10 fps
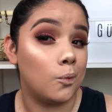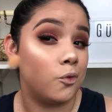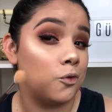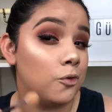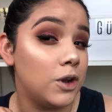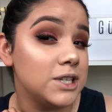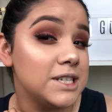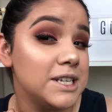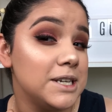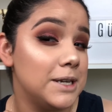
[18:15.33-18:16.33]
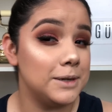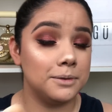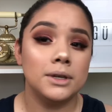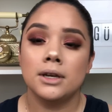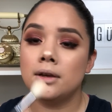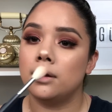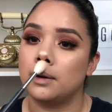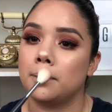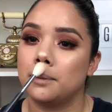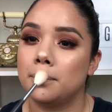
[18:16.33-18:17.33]
Frosty.
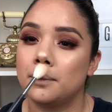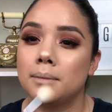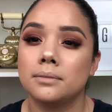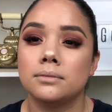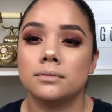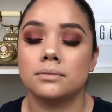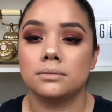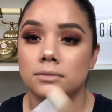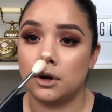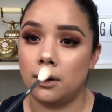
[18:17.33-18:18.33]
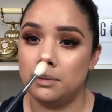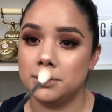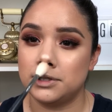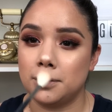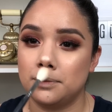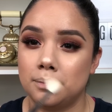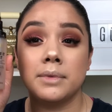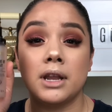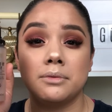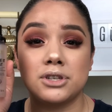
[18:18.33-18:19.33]
Okay, we're almost done.
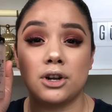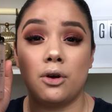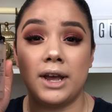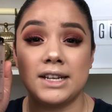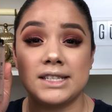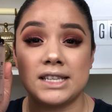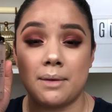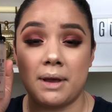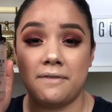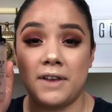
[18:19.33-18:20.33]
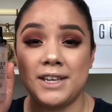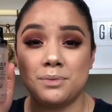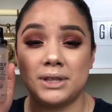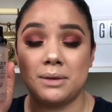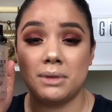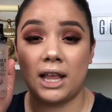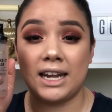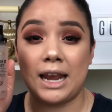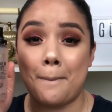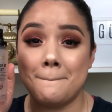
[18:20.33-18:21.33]
Now I'm just gonna go ahead and set my face with the
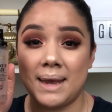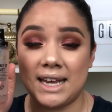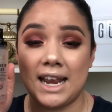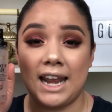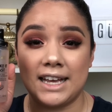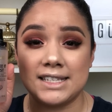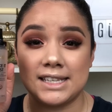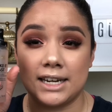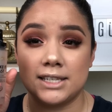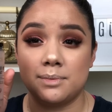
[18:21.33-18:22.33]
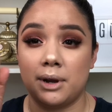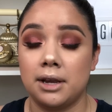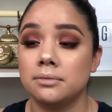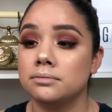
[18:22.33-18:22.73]
Milani Make It Last setting spray.